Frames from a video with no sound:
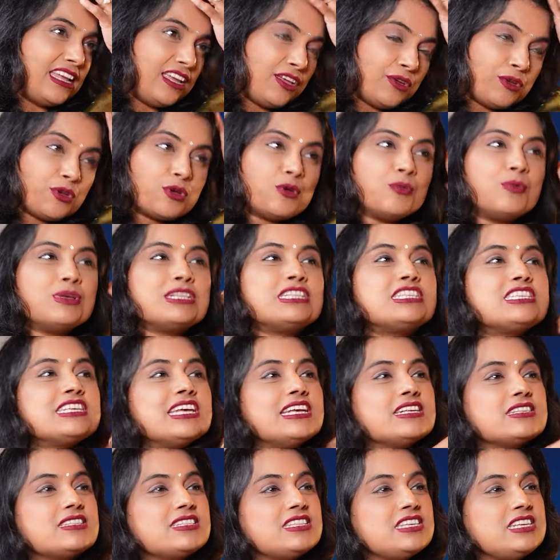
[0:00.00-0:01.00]
you know, which
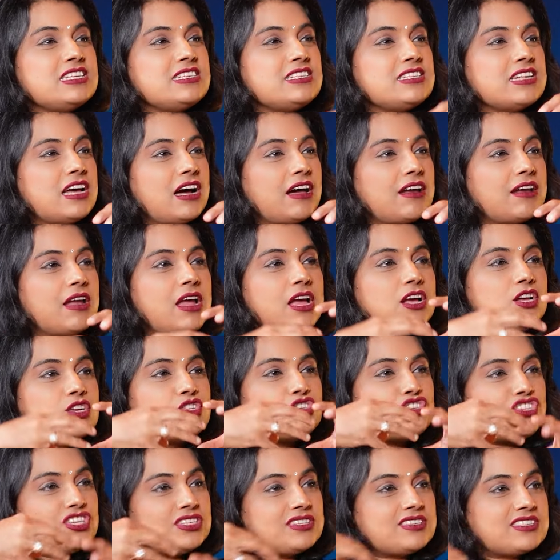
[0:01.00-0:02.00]
says these are
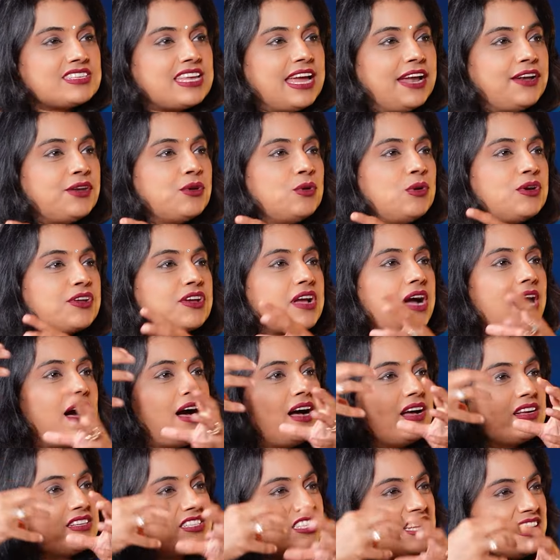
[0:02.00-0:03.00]
scheduled
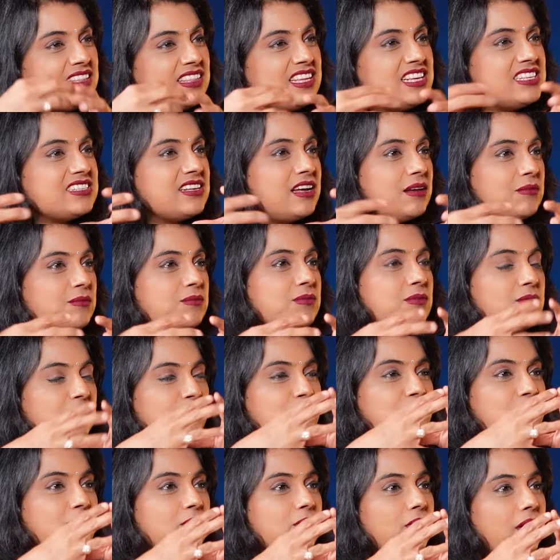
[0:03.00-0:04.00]
castes and these are,
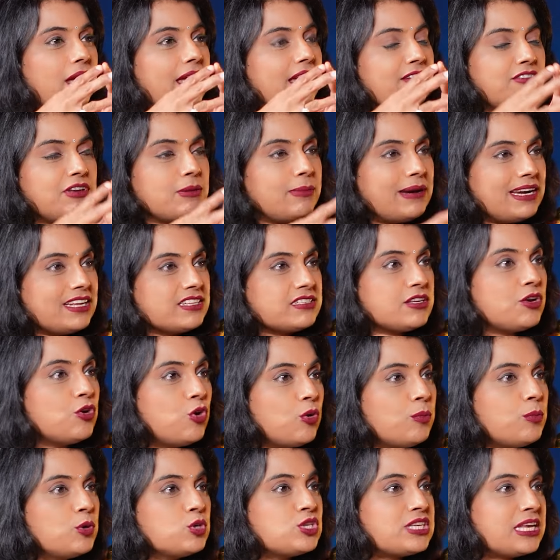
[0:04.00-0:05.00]
everybody's a
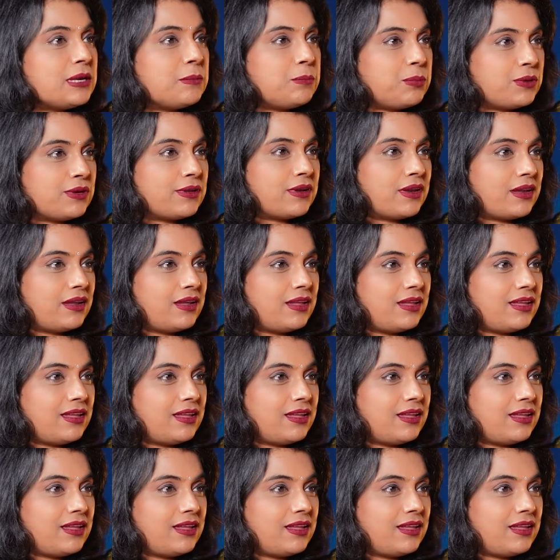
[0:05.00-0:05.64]
homo sapien.